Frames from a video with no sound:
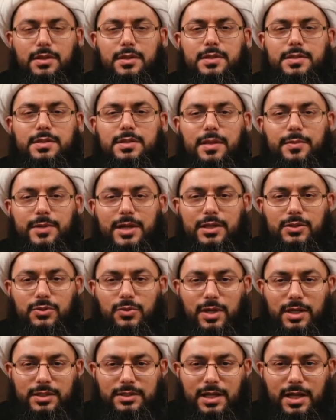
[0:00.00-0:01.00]
upon
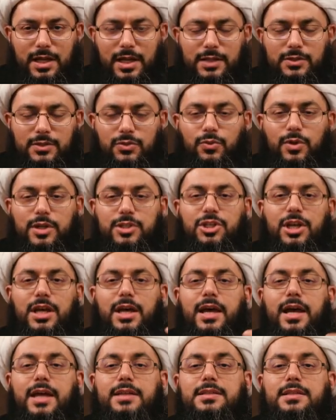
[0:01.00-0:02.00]
people in this uh,
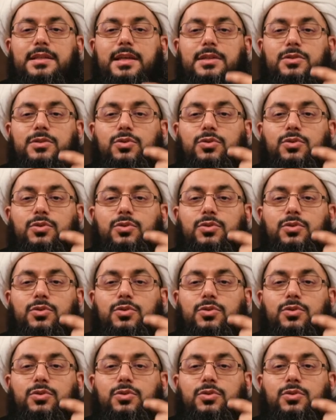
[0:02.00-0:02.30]
faith.